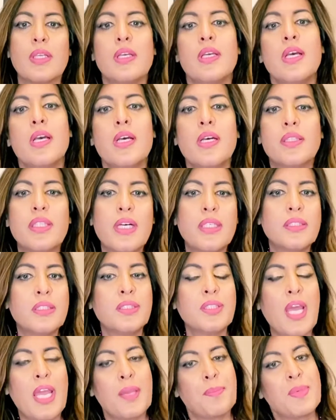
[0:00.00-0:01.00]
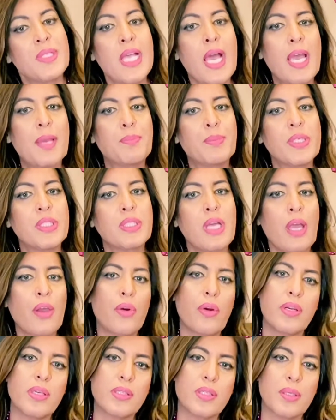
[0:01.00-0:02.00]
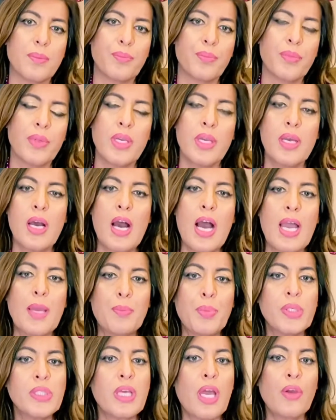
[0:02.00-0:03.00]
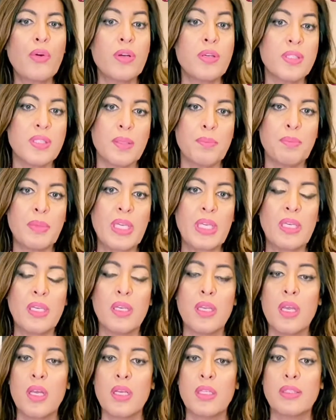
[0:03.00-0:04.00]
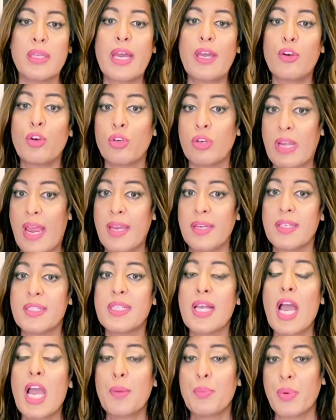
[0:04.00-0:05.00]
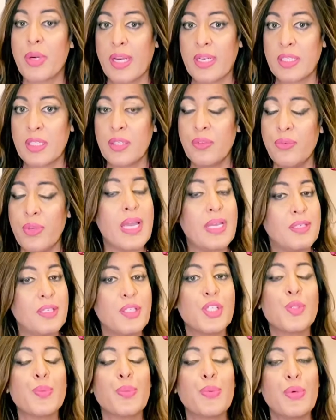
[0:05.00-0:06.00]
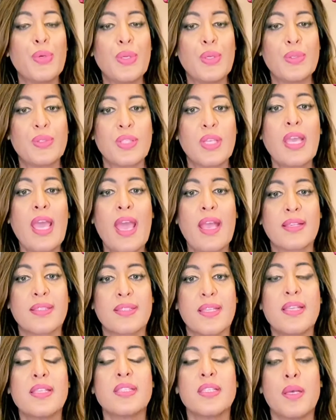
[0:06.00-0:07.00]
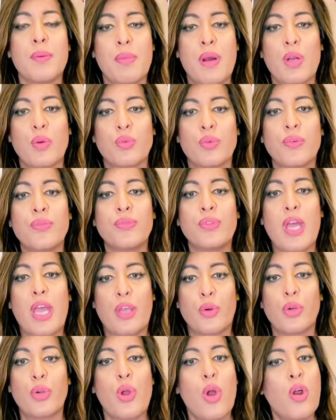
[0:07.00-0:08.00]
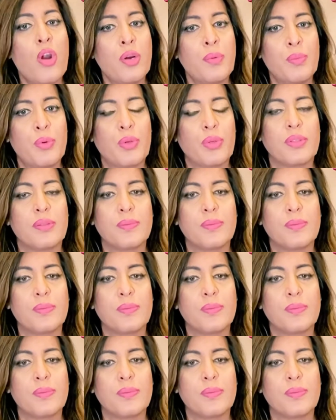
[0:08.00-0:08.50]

The other type is hyperthyroidism. Hyperthyroidism means thyroid gland is hyperactive and it is producing excess amount of thyroid hormone.